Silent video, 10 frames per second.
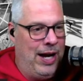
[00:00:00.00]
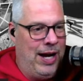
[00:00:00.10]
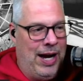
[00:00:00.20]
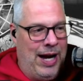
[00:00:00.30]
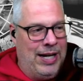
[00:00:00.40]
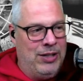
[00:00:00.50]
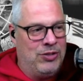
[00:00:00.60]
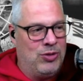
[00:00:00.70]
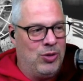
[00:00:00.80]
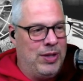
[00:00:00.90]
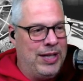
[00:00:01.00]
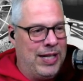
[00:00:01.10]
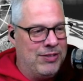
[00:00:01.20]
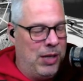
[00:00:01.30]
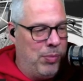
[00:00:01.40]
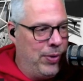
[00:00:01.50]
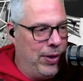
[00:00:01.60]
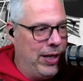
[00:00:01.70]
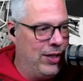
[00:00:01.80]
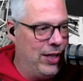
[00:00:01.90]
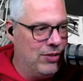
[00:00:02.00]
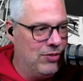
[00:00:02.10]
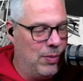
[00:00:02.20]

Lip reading: I just don't think that's the type of player he is.